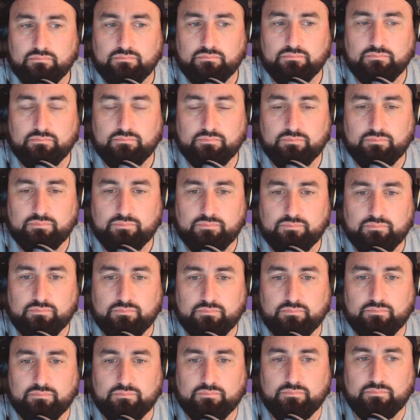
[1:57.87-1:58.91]

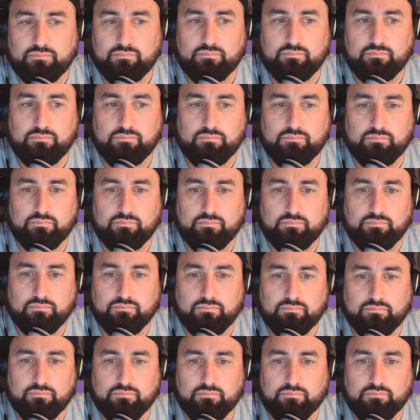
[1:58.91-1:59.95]

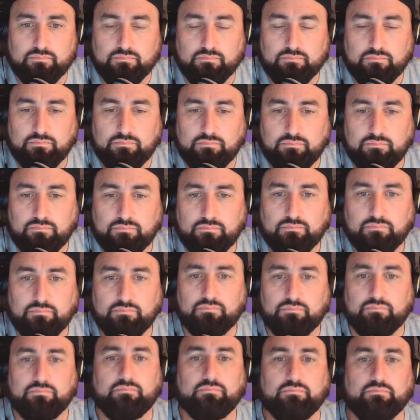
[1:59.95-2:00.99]

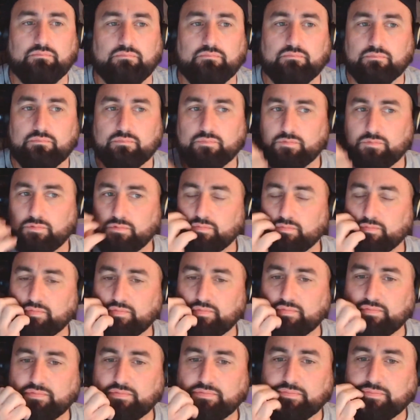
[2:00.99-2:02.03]

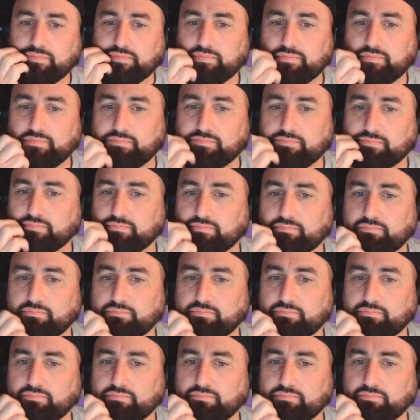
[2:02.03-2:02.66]
(silent)